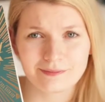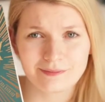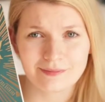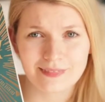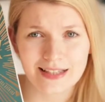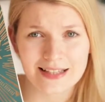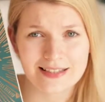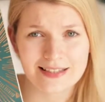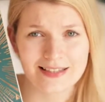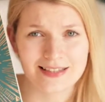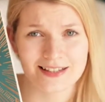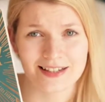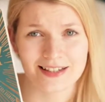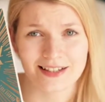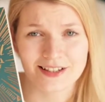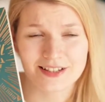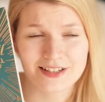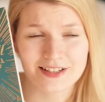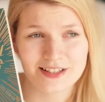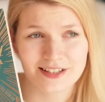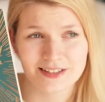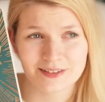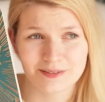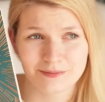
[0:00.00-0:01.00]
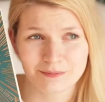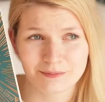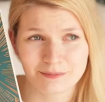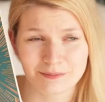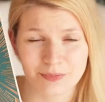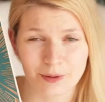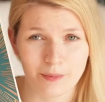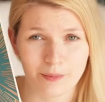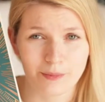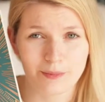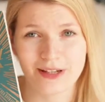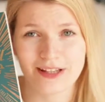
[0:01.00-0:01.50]
start
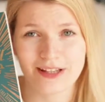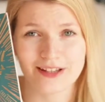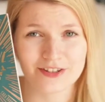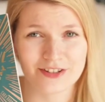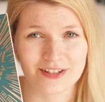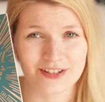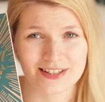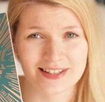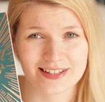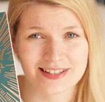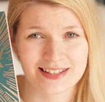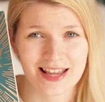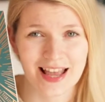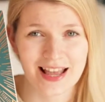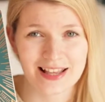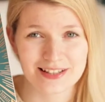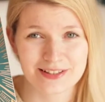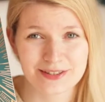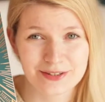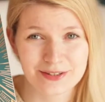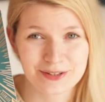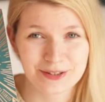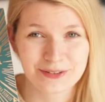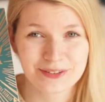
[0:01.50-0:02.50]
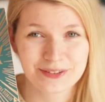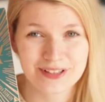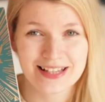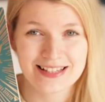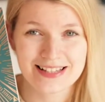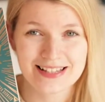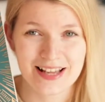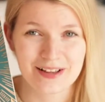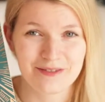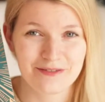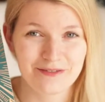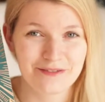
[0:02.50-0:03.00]
probably just as soon
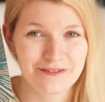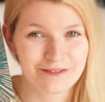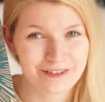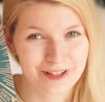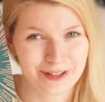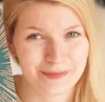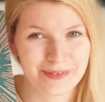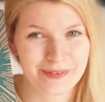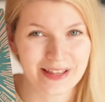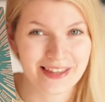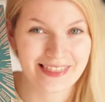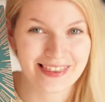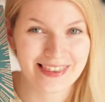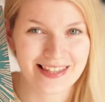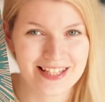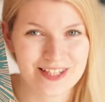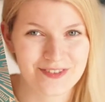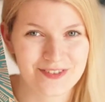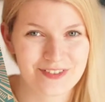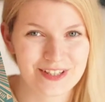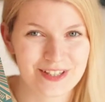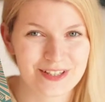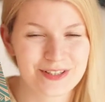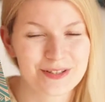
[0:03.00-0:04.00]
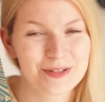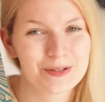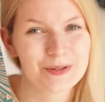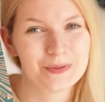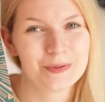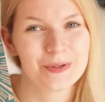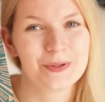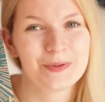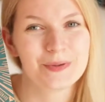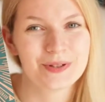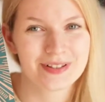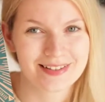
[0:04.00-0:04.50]
as I'm filming this video.
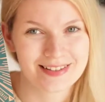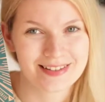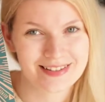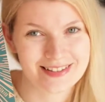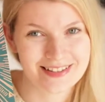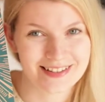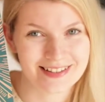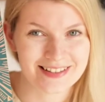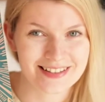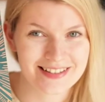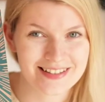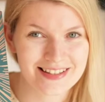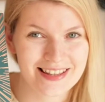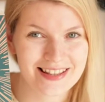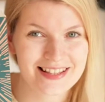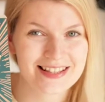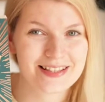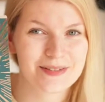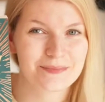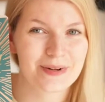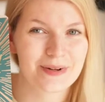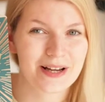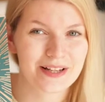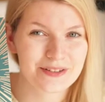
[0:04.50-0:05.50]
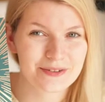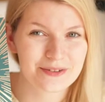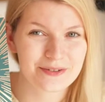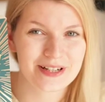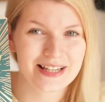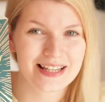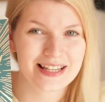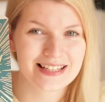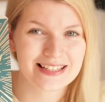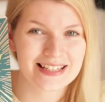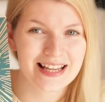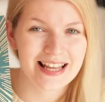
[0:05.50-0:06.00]
We will start this buddy
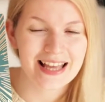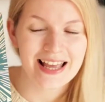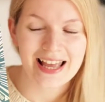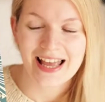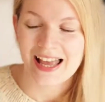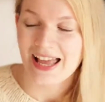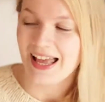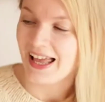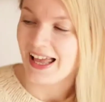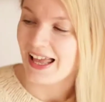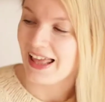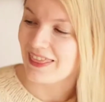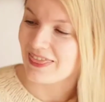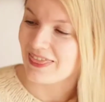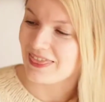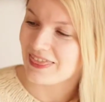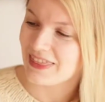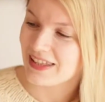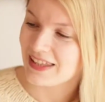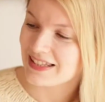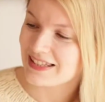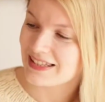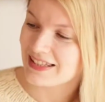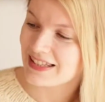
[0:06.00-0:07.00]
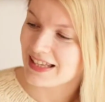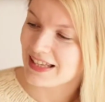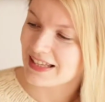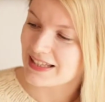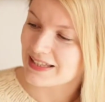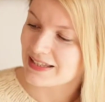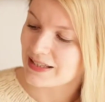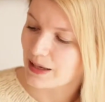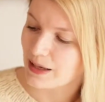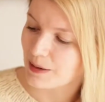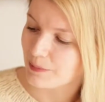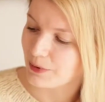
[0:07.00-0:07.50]
read, and this
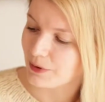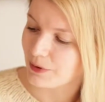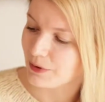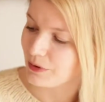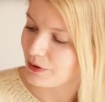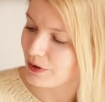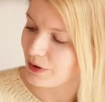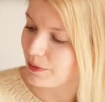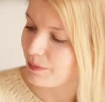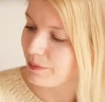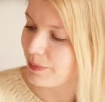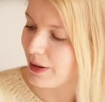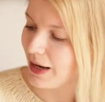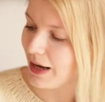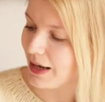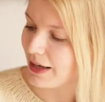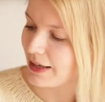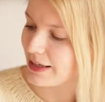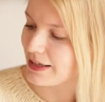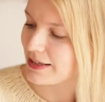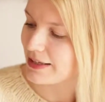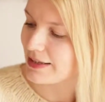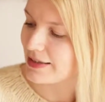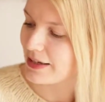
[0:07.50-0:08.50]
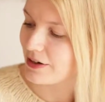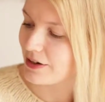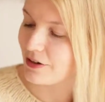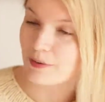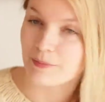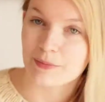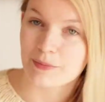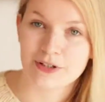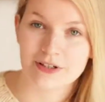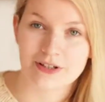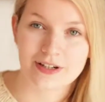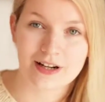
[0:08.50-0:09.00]
is a book by Sarah
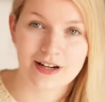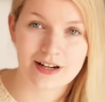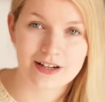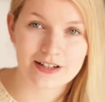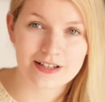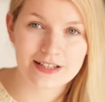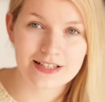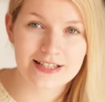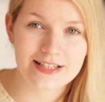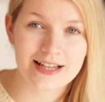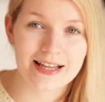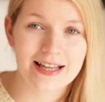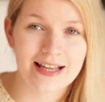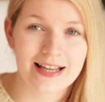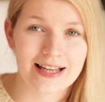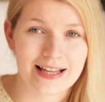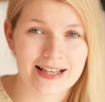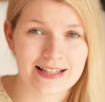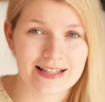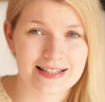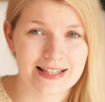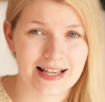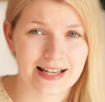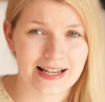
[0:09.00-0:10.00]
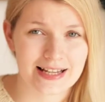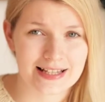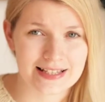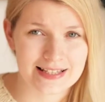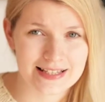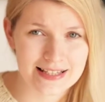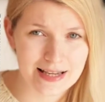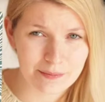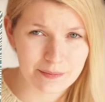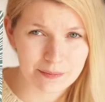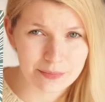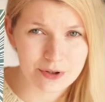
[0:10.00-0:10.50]
Bernard. It's a
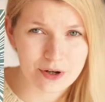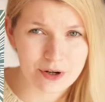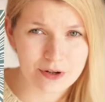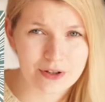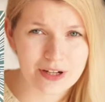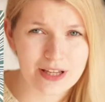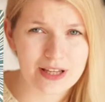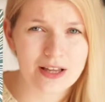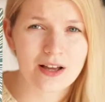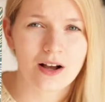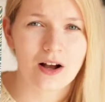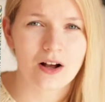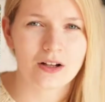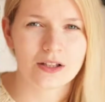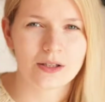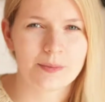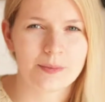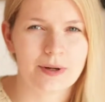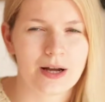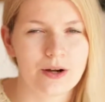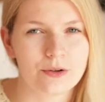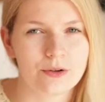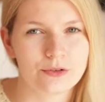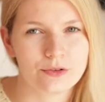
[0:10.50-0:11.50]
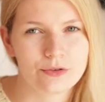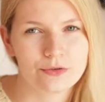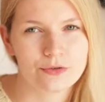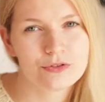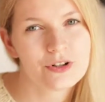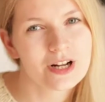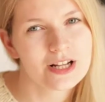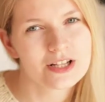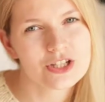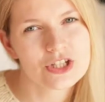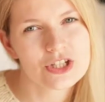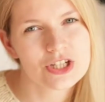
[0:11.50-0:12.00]
contemporary all about
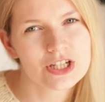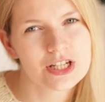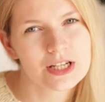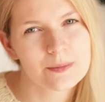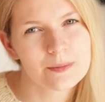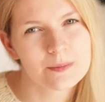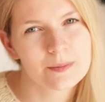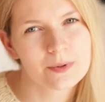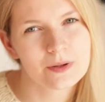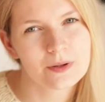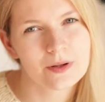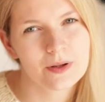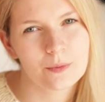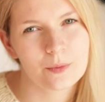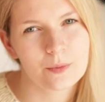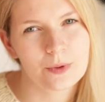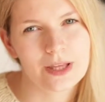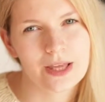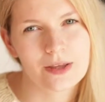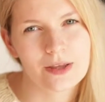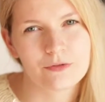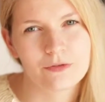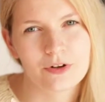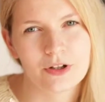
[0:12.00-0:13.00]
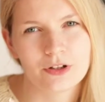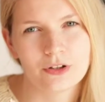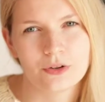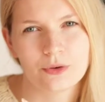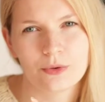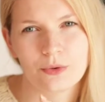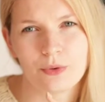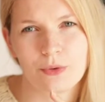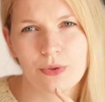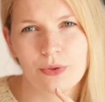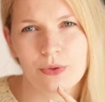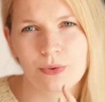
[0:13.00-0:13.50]
friendship. We
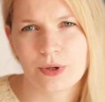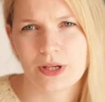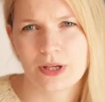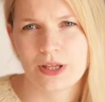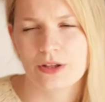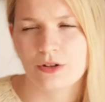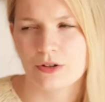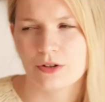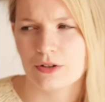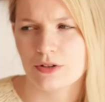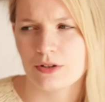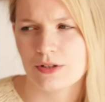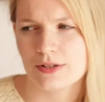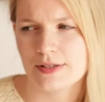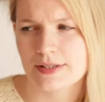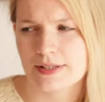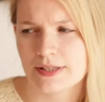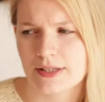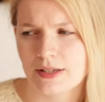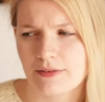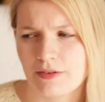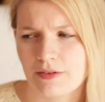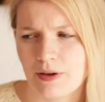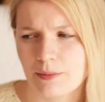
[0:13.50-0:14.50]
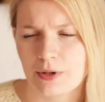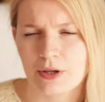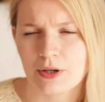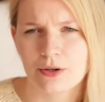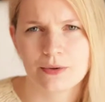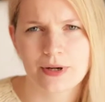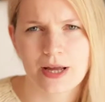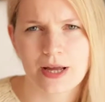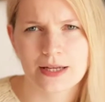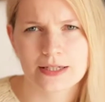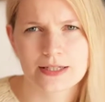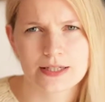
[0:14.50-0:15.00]
follow three girls, if I'm
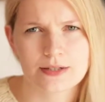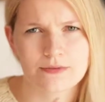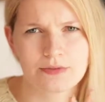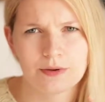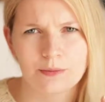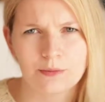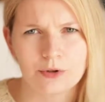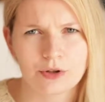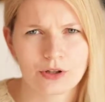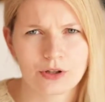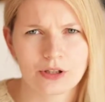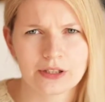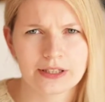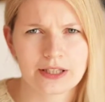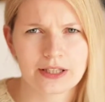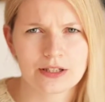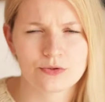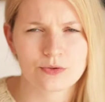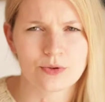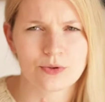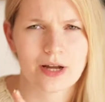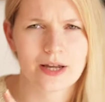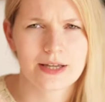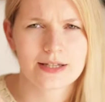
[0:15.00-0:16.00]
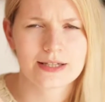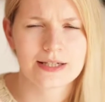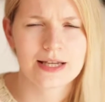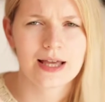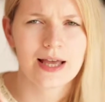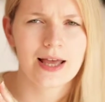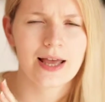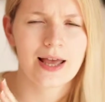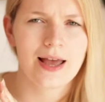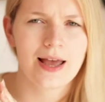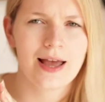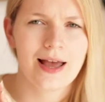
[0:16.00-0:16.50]
correct, if I'm recalling it right,
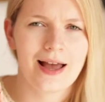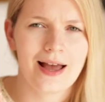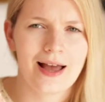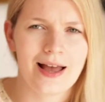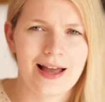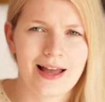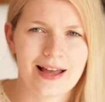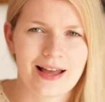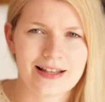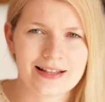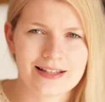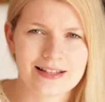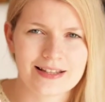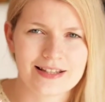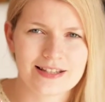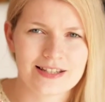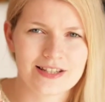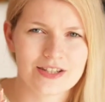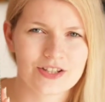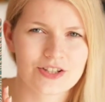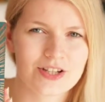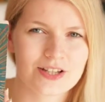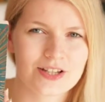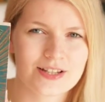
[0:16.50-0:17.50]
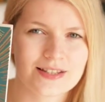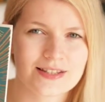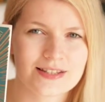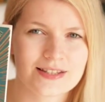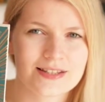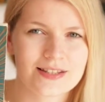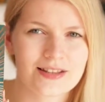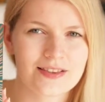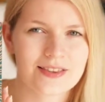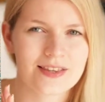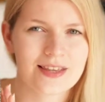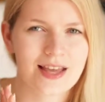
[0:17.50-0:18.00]
and just
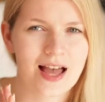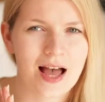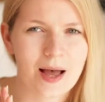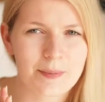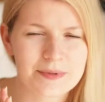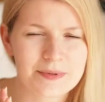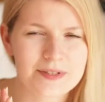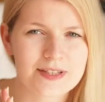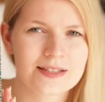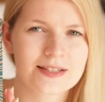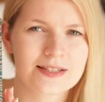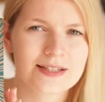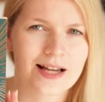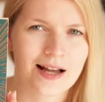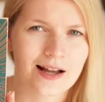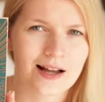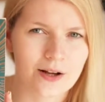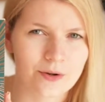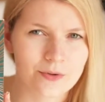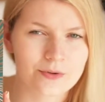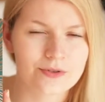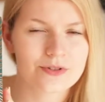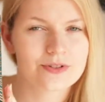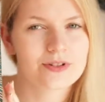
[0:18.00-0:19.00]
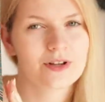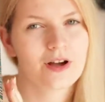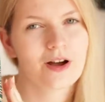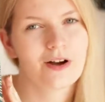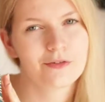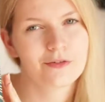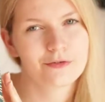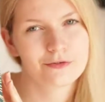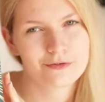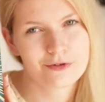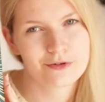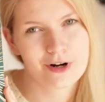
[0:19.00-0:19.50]
the ups and downs
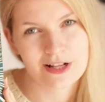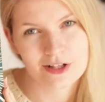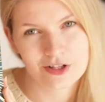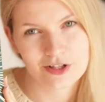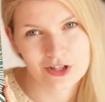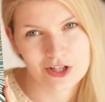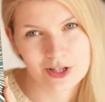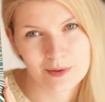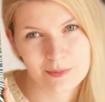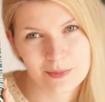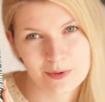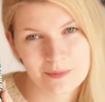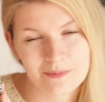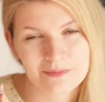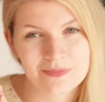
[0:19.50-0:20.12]
of friendship.